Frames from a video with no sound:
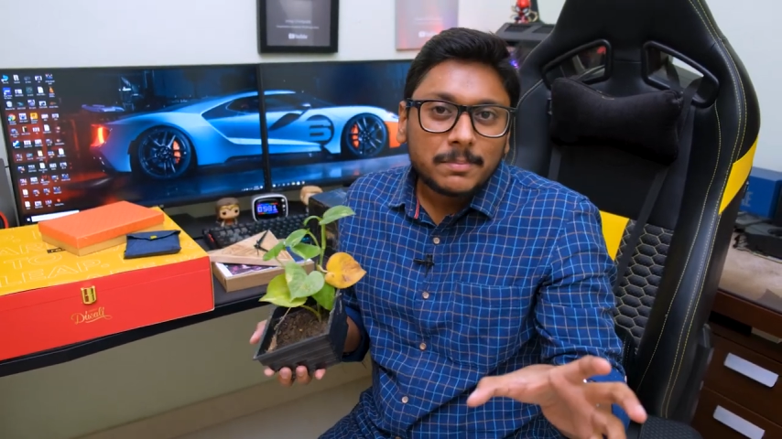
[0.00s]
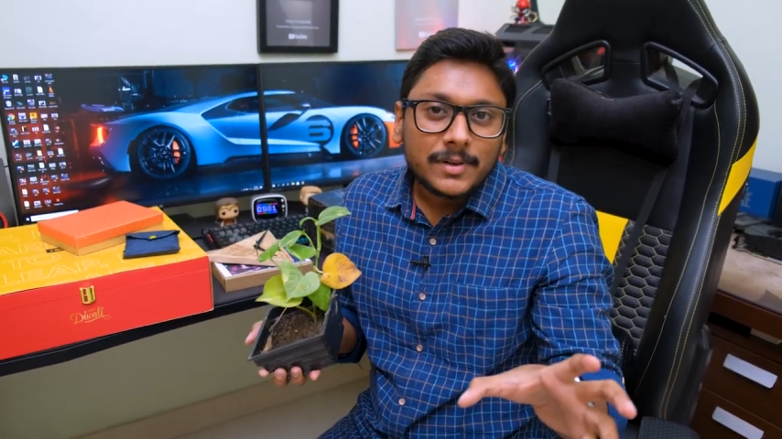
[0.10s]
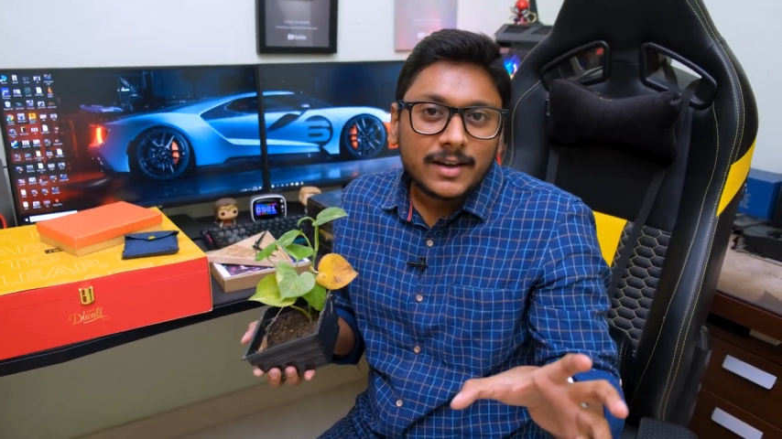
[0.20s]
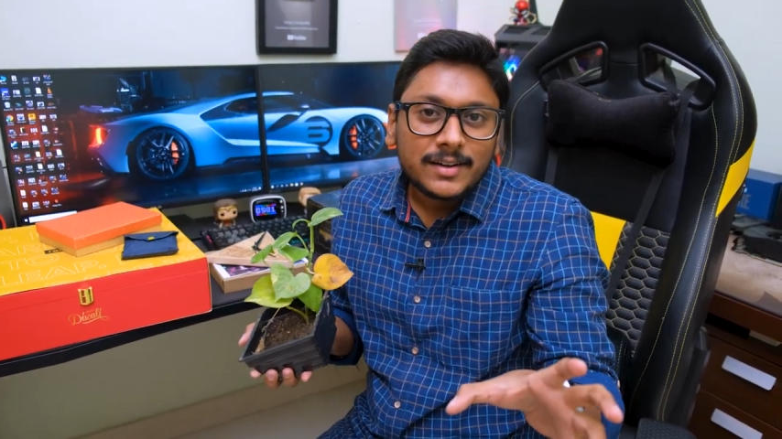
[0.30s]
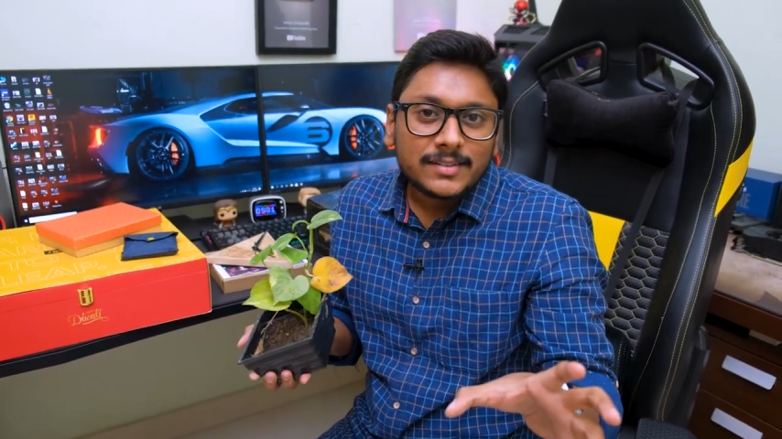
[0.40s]

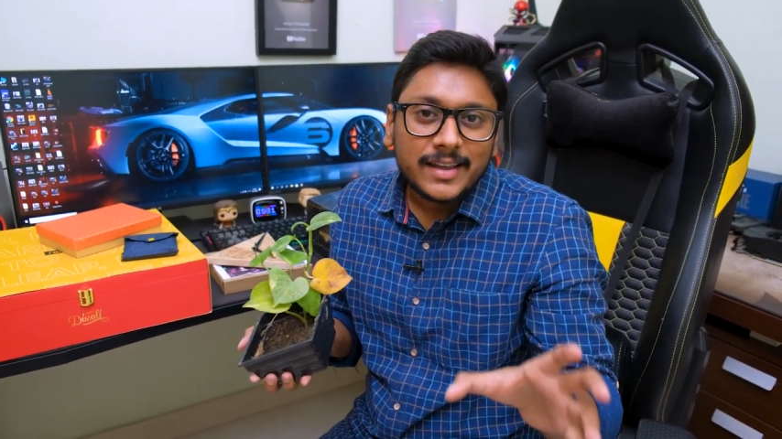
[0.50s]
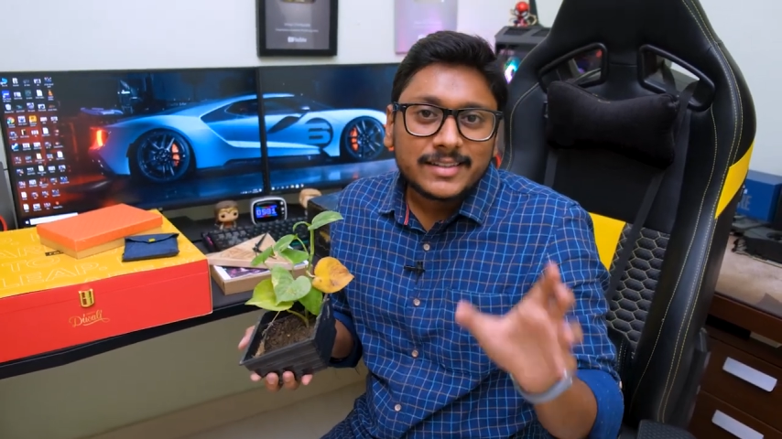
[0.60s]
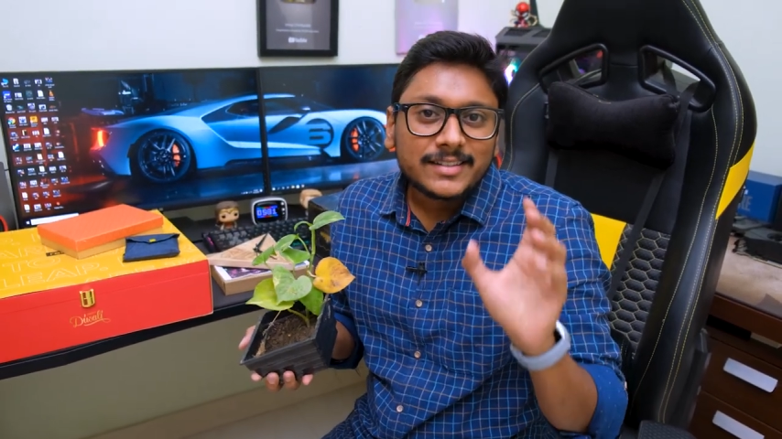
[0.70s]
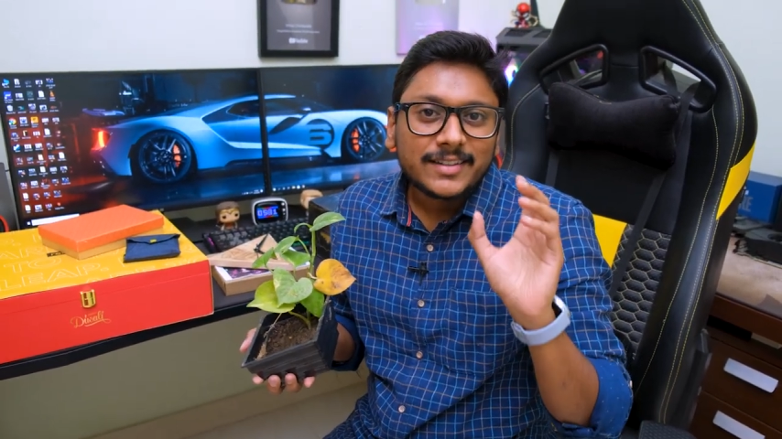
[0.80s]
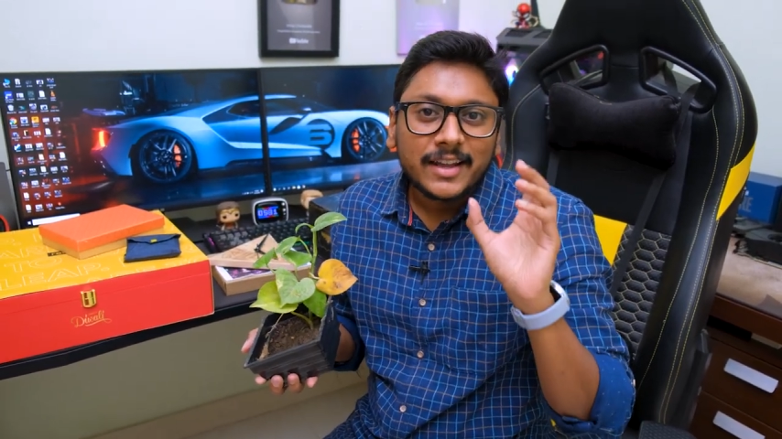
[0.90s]
plants
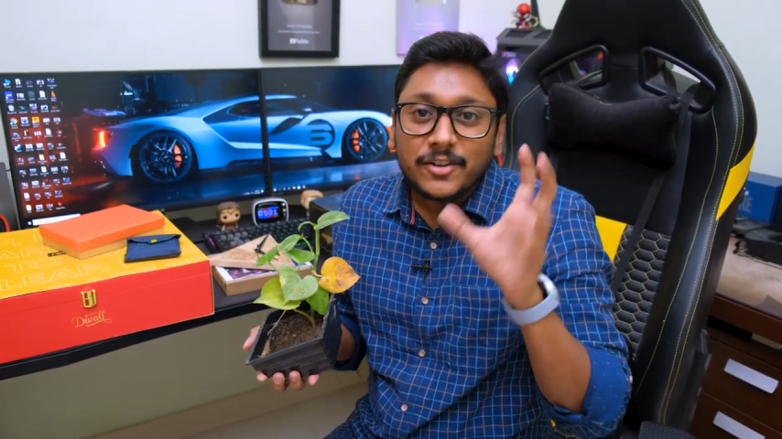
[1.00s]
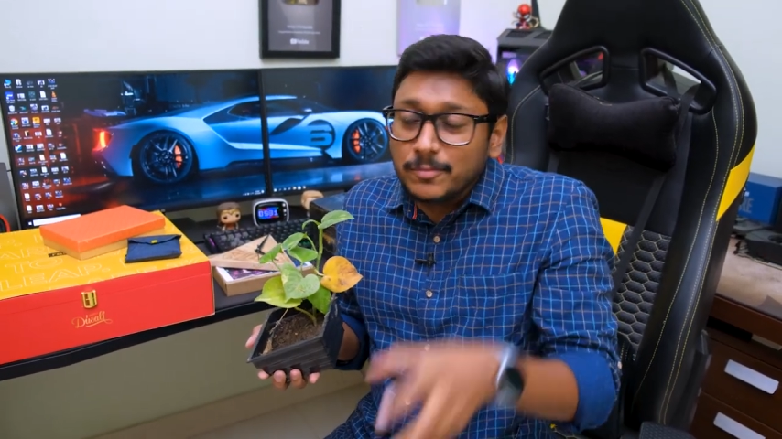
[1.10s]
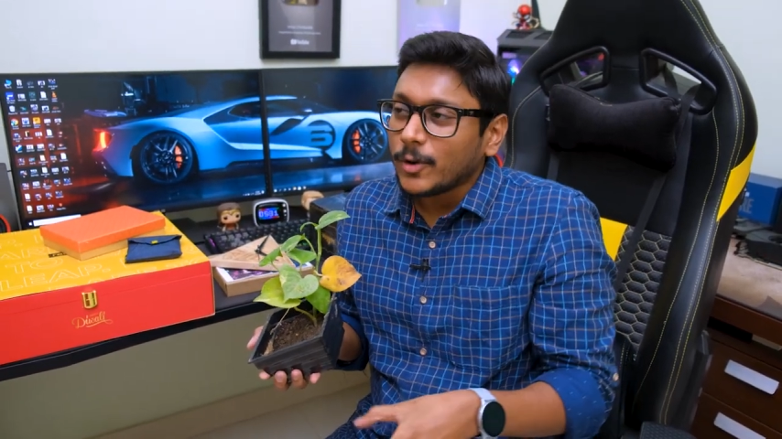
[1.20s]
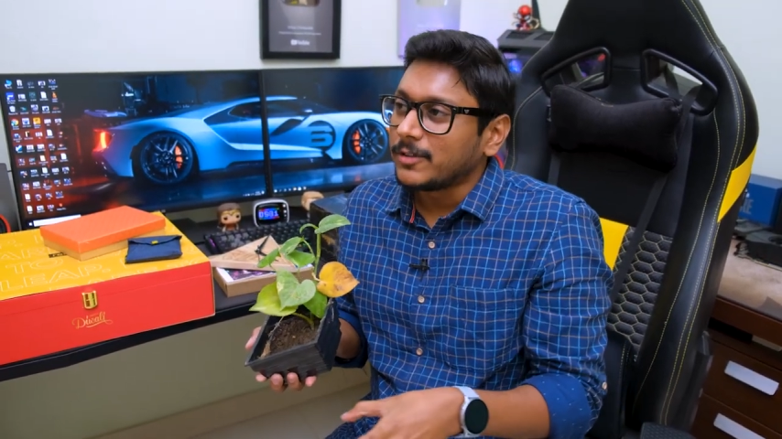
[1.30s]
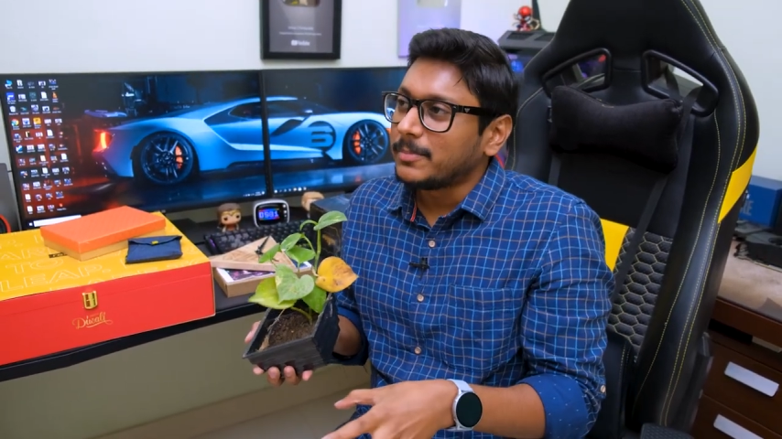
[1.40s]
as a sign of
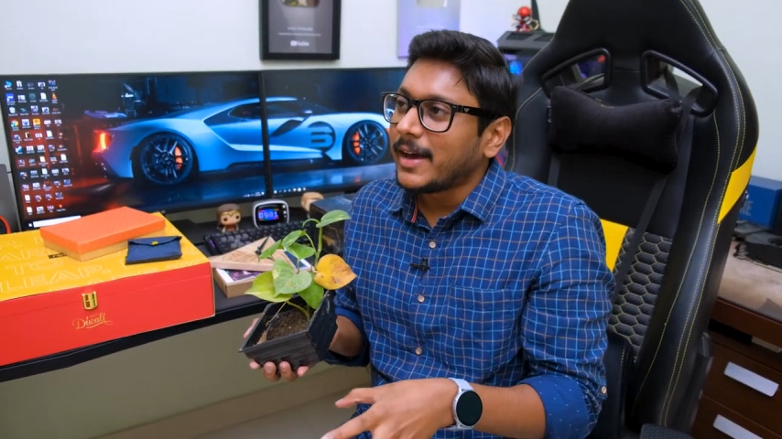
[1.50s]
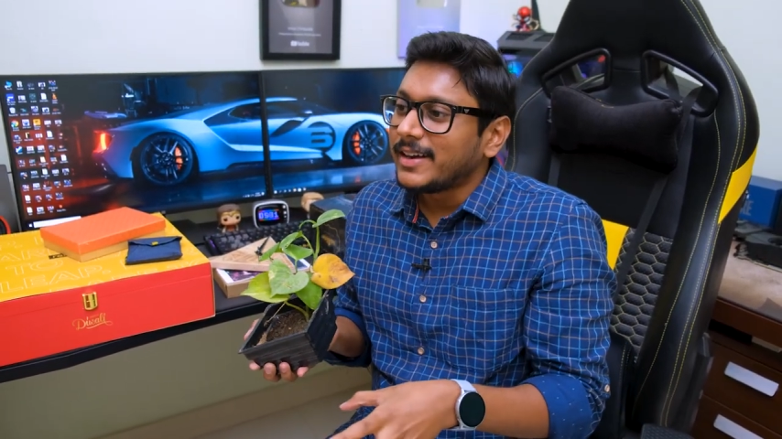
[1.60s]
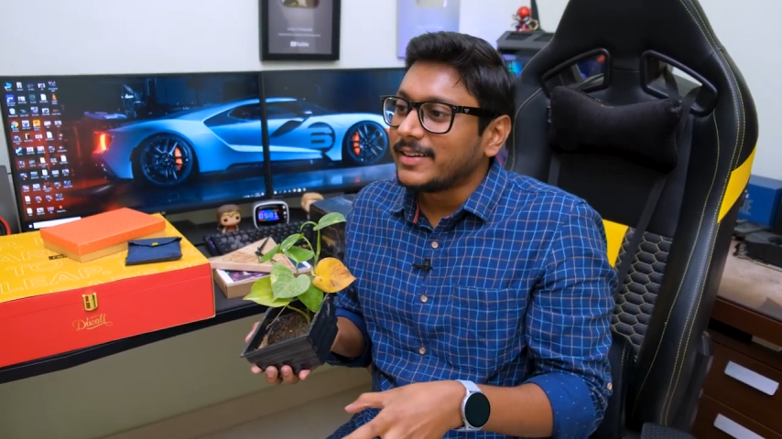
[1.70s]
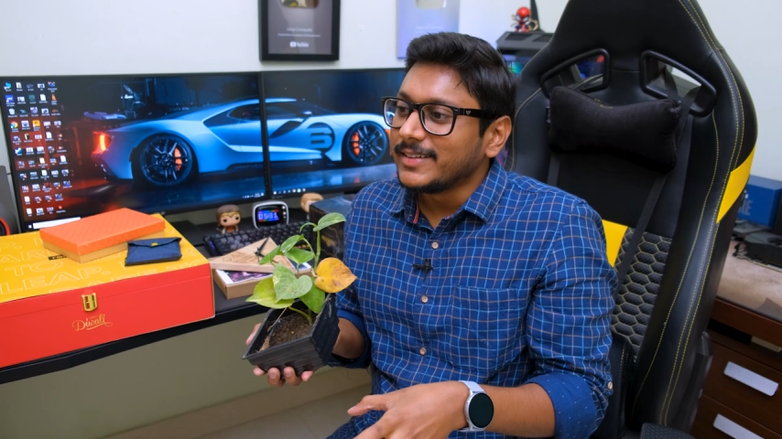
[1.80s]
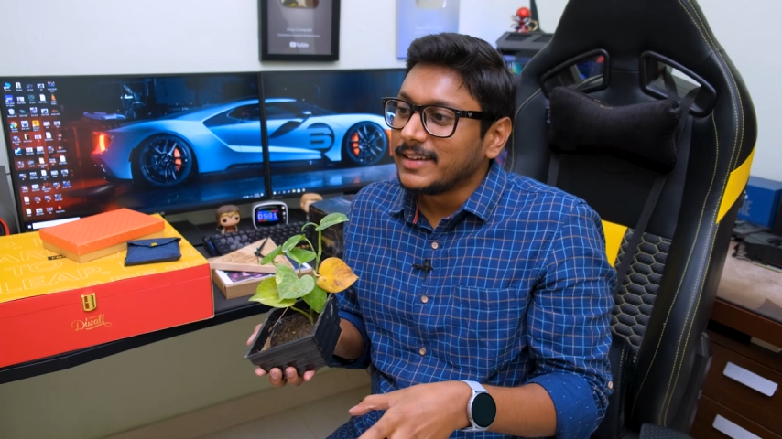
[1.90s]

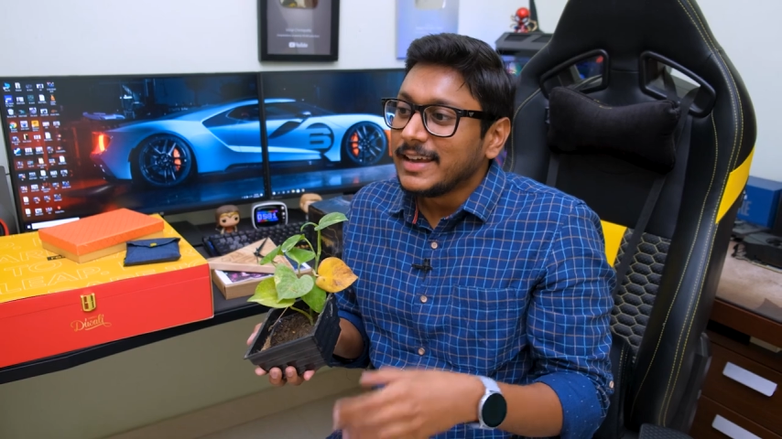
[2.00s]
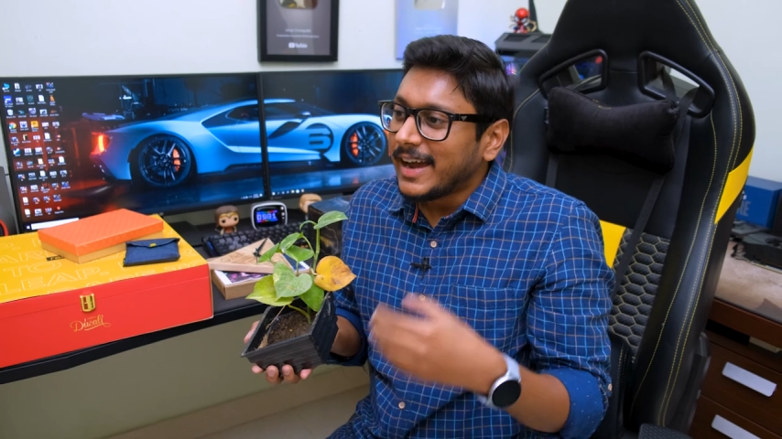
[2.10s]
prosperity,